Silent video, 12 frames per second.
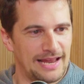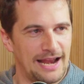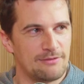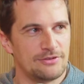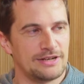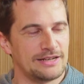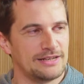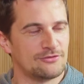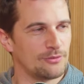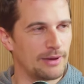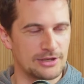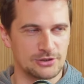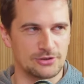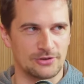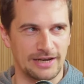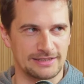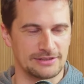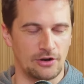every information
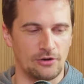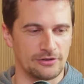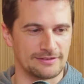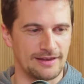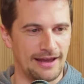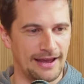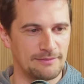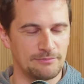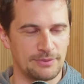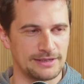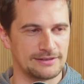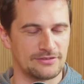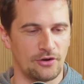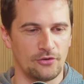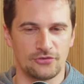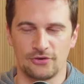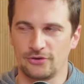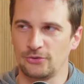correct all the time, but it's
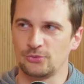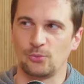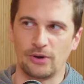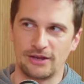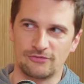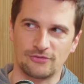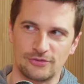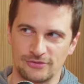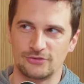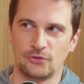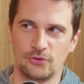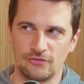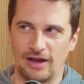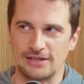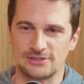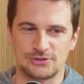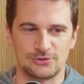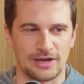also a good way for the two of us to